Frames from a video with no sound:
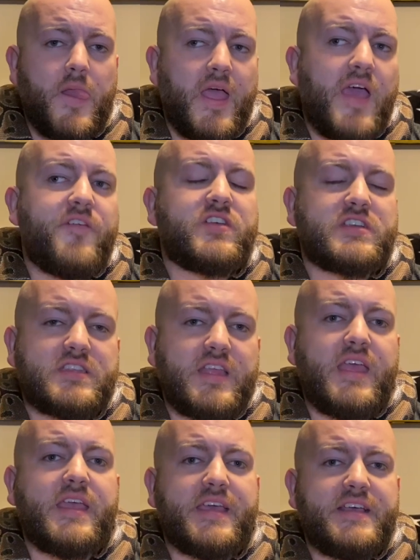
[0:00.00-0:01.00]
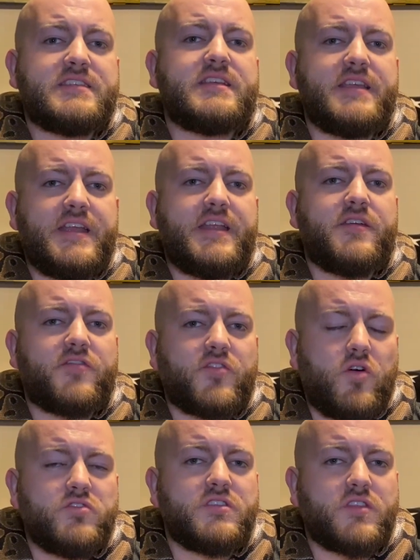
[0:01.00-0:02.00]
If your snake isn't eating
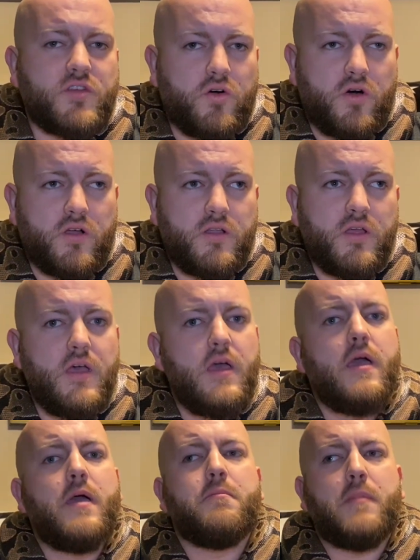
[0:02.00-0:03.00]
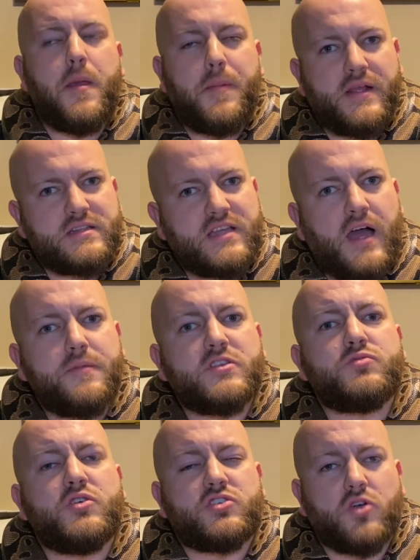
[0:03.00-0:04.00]
frozen thawed, maybe it's time to
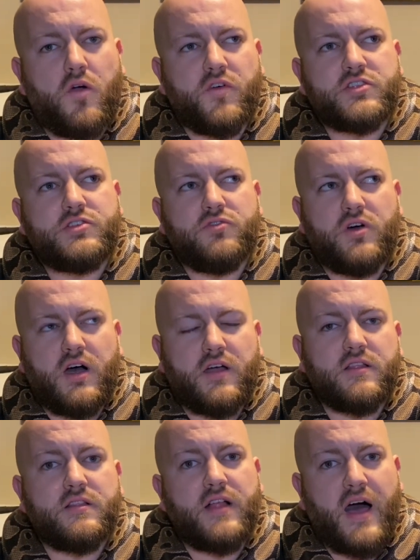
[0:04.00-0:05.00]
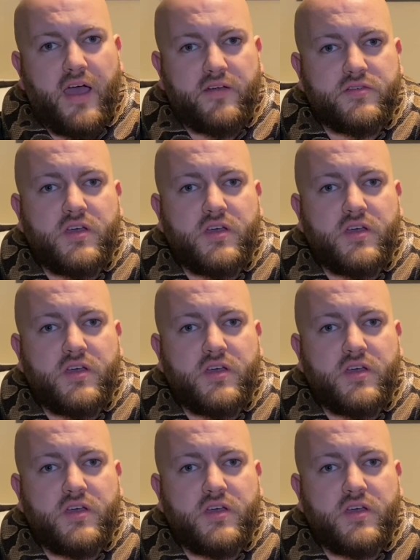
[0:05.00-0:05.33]
switch over to live.